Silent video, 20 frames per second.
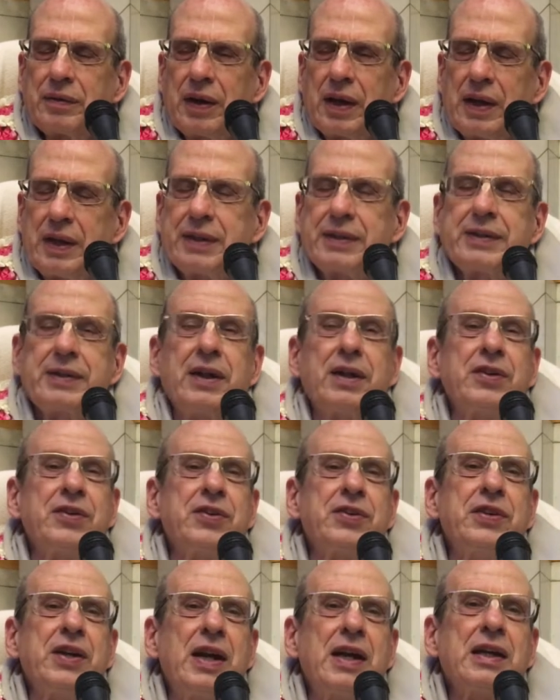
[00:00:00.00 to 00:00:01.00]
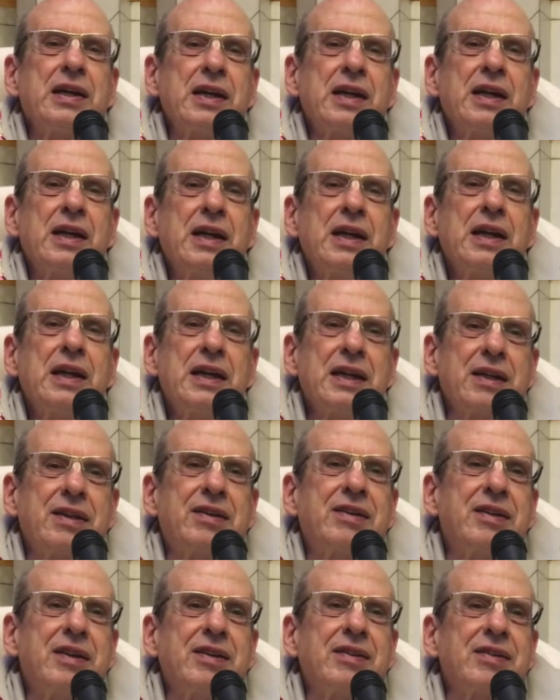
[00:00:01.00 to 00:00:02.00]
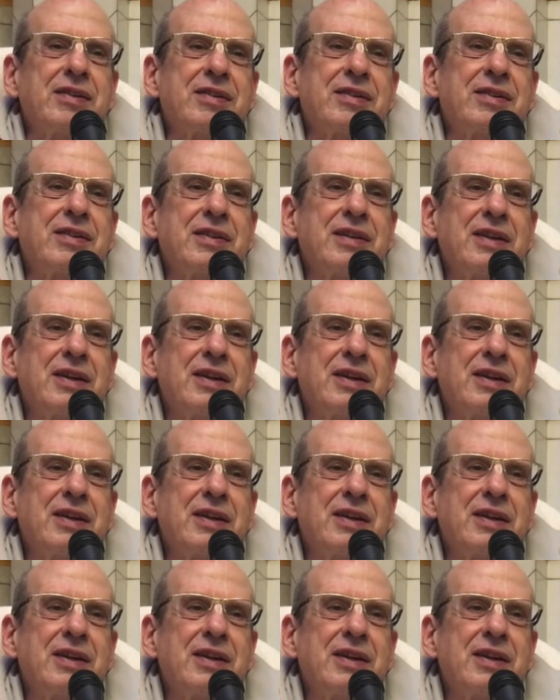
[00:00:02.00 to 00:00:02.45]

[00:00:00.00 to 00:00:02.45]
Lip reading: it does not exist